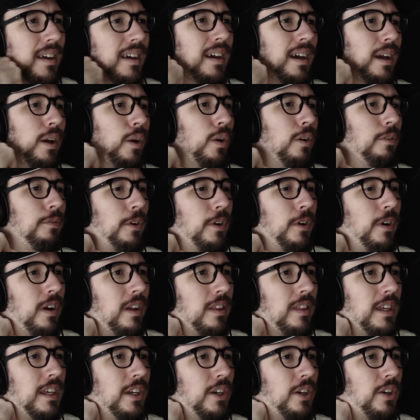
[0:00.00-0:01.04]
However, I
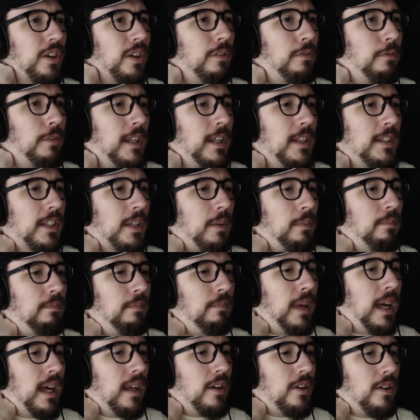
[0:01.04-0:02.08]
think you're going to find something
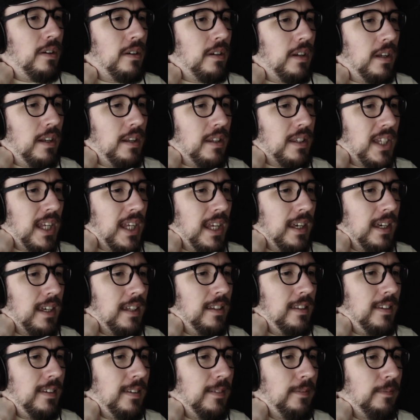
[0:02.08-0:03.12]
better in a second.